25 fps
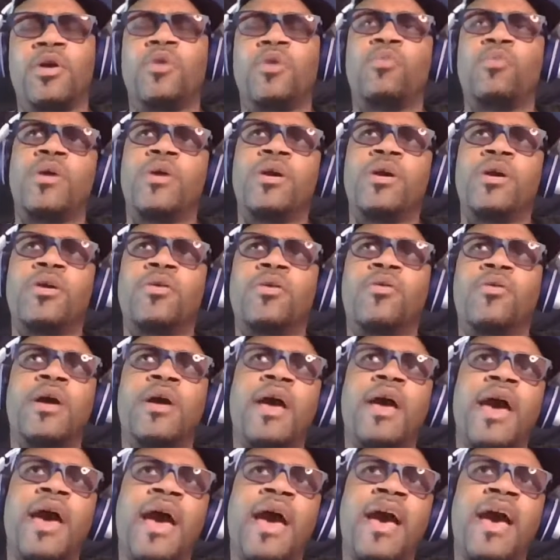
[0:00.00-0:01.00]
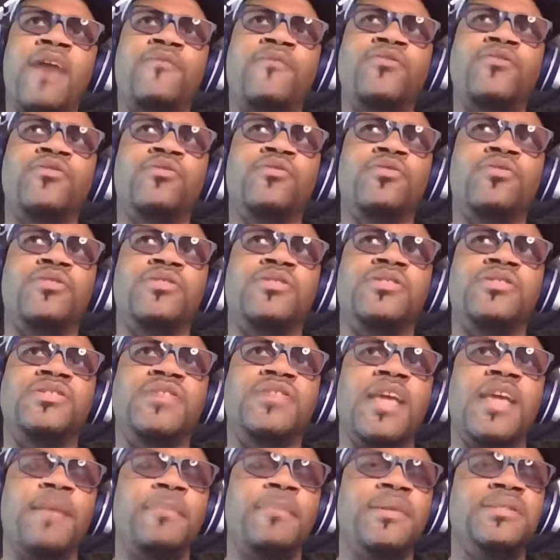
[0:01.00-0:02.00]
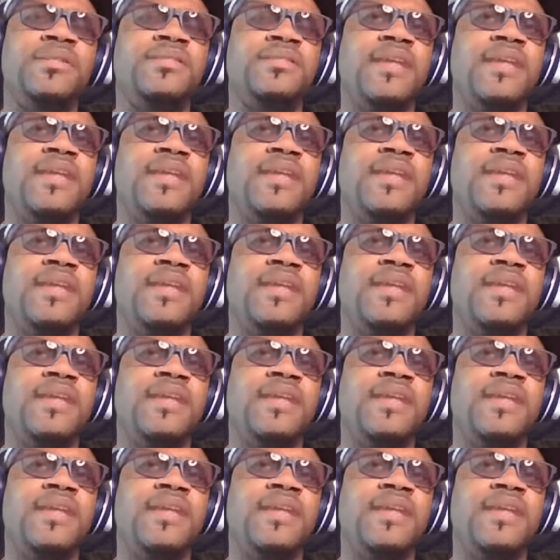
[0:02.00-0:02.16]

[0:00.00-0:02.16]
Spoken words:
well, after the statements